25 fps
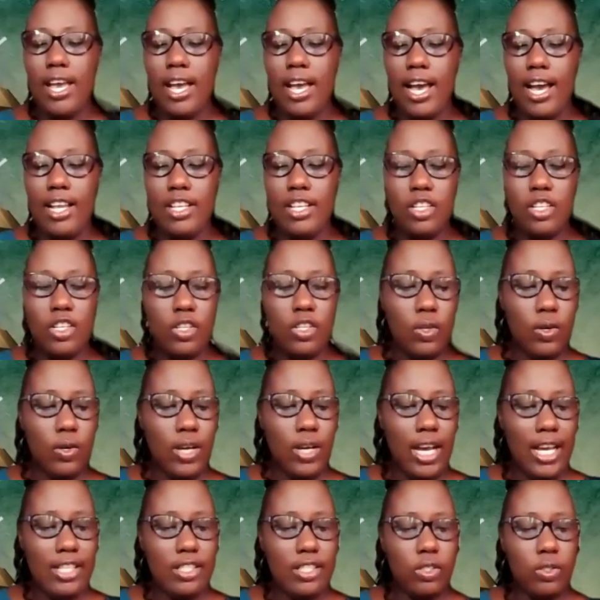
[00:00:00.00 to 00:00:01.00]
And you know,
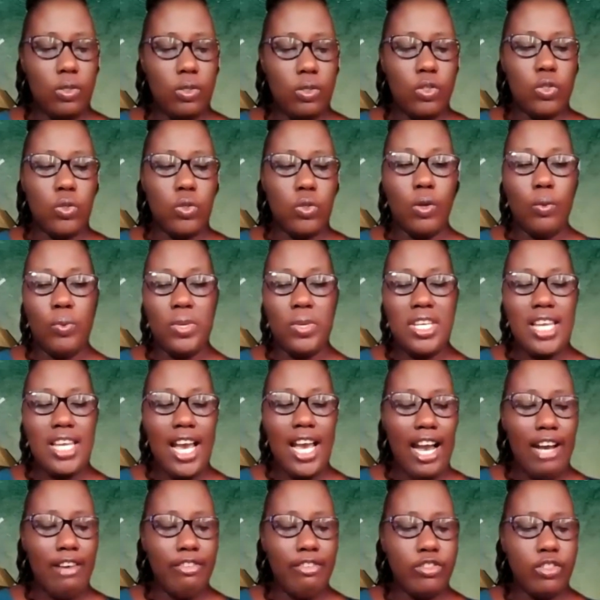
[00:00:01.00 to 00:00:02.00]
as usual, we
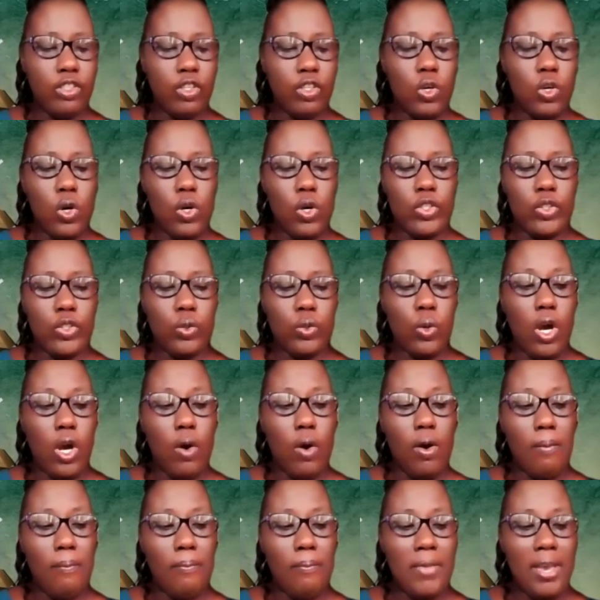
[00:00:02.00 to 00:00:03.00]
have to go to
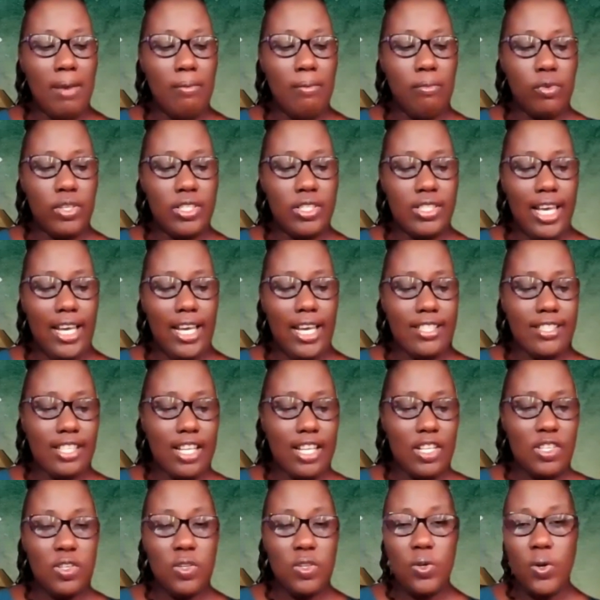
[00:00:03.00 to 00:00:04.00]
our memory text.
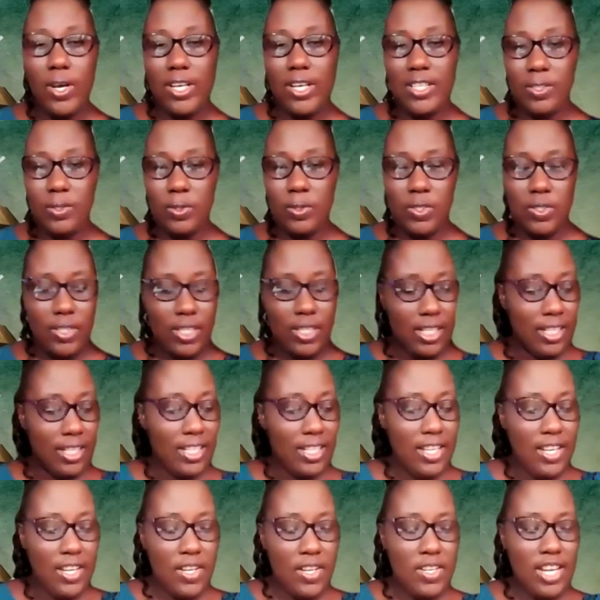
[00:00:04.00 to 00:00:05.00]
And you, as usual,
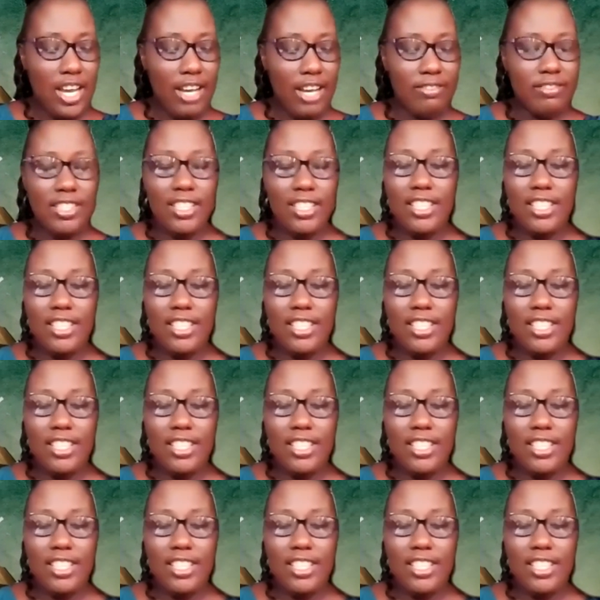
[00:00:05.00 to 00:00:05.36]
you have